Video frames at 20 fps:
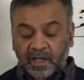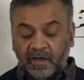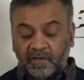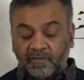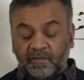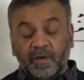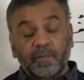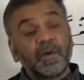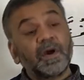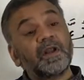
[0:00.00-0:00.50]

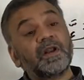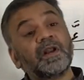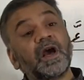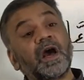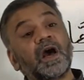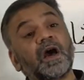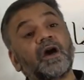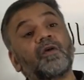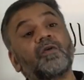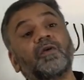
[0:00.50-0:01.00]
Waman
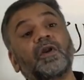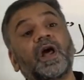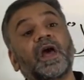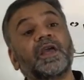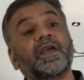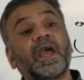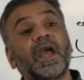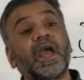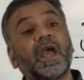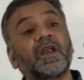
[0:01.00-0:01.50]

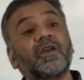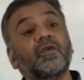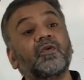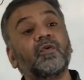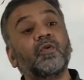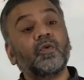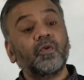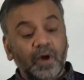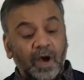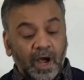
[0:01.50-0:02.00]
haulai, and
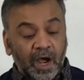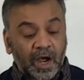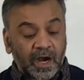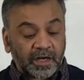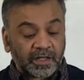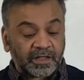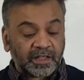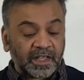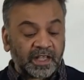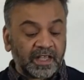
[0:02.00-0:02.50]
who are
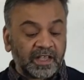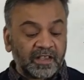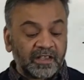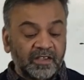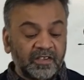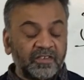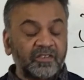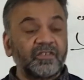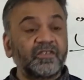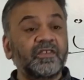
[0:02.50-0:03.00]

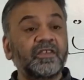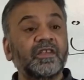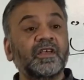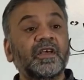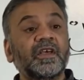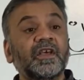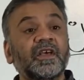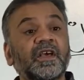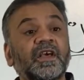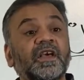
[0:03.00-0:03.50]
these?
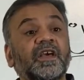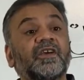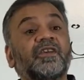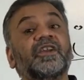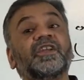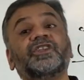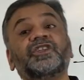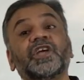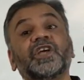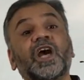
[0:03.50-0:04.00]

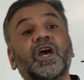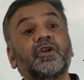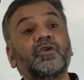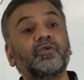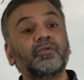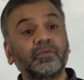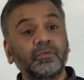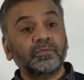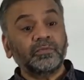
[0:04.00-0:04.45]
Rijalu,